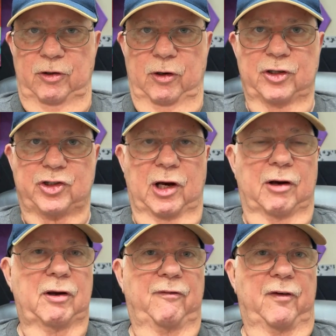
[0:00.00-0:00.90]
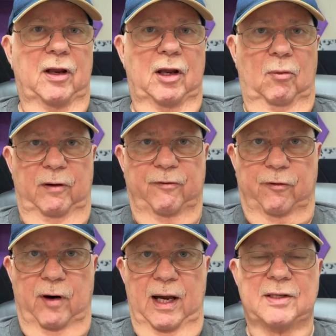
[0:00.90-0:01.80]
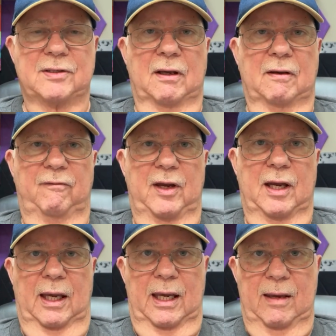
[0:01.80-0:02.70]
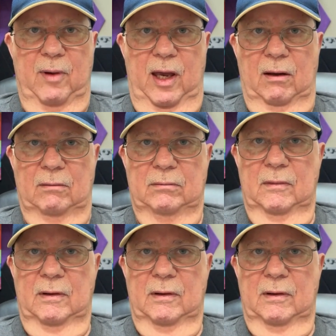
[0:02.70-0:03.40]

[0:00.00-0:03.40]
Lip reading: you can share your video with friends via email,